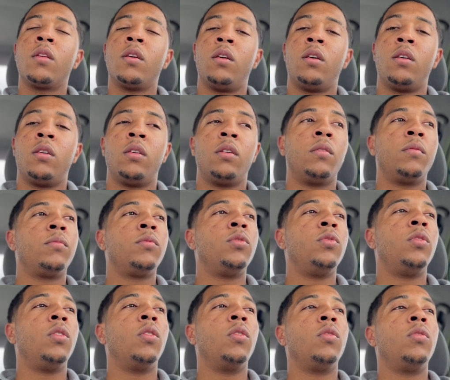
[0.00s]
You
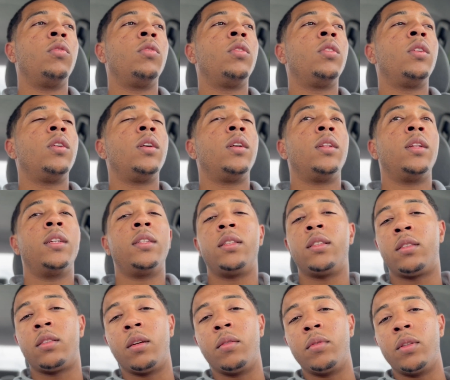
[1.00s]
know, this is
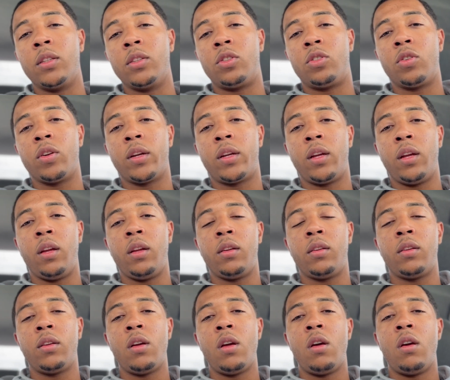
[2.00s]
something tricky.
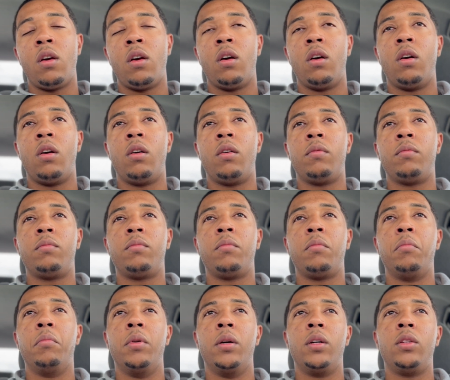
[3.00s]

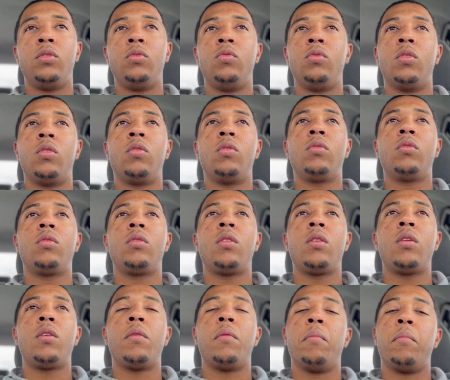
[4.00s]
But, you know,
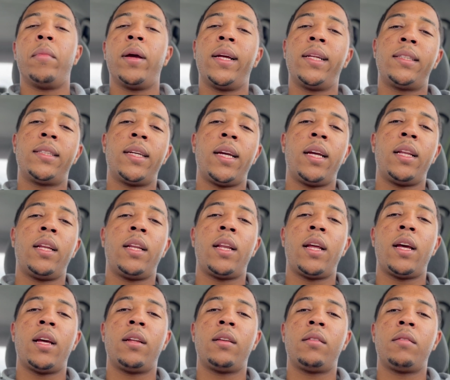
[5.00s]
maintaining
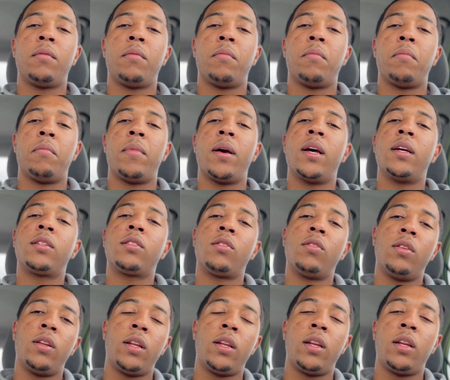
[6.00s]
that
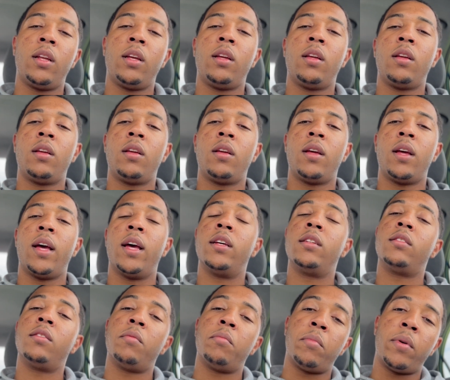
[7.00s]
masculinity as
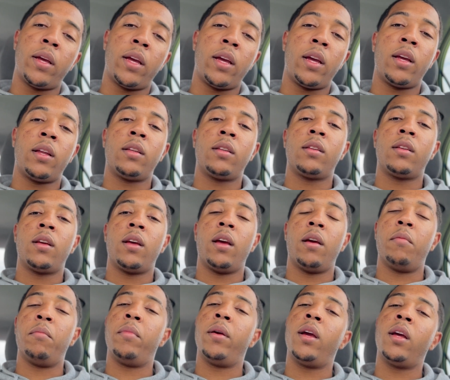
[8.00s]
a man
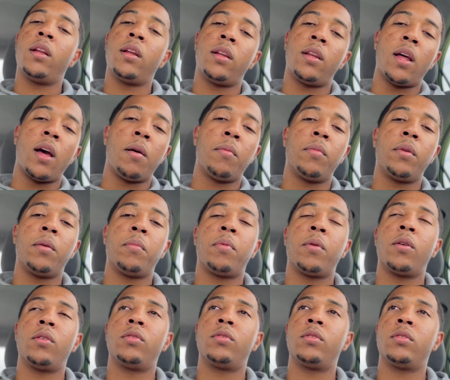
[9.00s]
and being a dominant
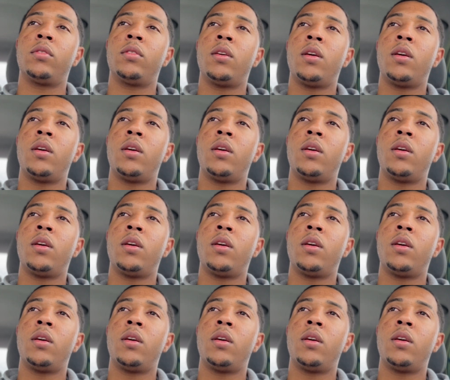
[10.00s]
person.